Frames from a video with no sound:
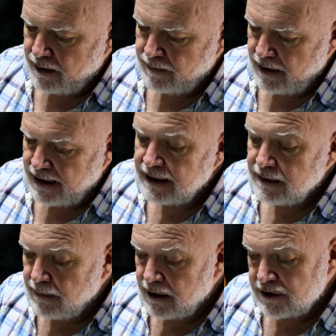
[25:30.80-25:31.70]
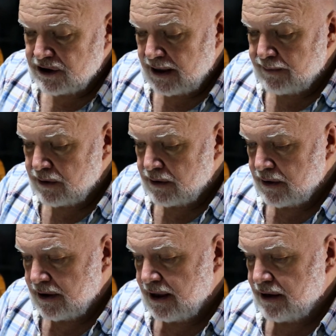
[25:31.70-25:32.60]
again a Mugger Shaman
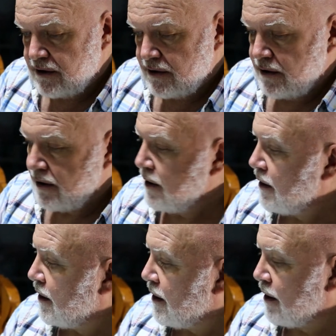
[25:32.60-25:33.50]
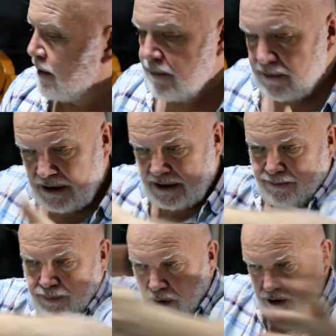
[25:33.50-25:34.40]
kit, like a
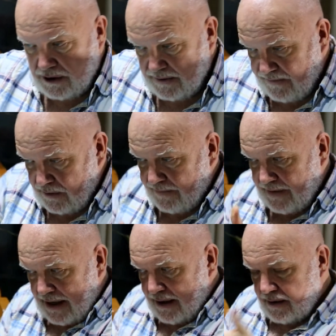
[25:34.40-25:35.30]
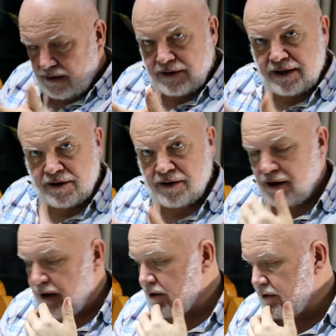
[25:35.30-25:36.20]
box full of their
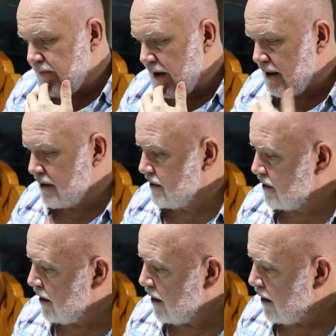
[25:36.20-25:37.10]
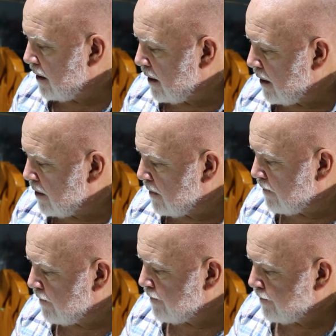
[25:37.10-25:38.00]
artifacts.
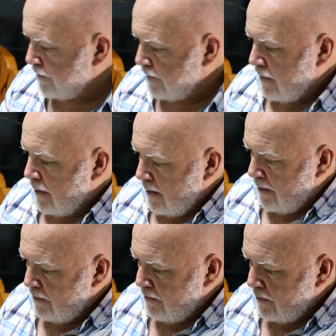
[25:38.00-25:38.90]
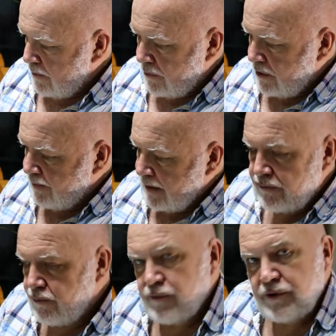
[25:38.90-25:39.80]
Would have
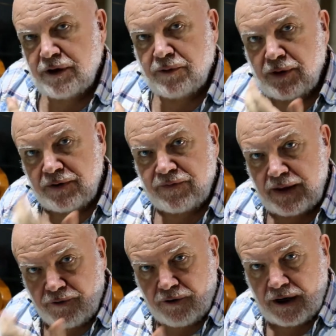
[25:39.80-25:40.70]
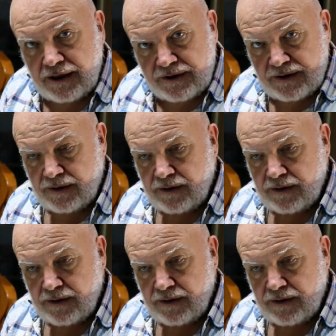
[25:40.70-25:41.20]
been, you know, one of their prized